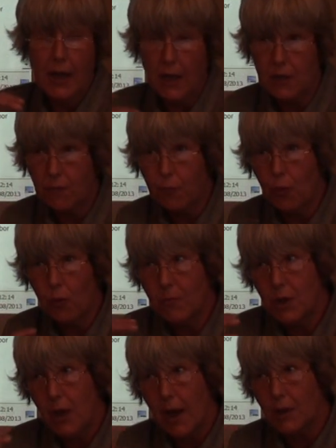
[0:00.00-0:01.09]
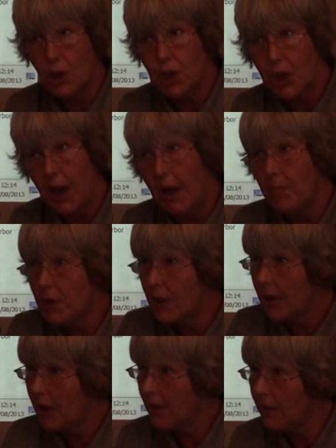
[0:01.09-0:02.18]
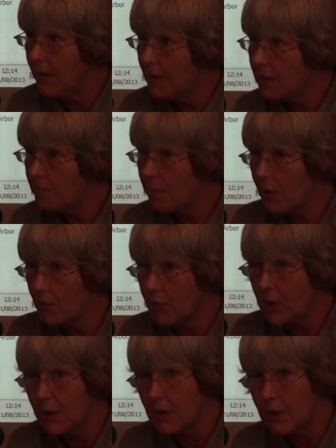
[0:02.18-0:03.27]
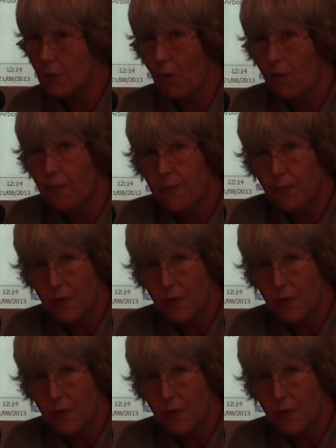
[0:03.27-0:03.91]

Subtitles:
is formed and shaped in this process of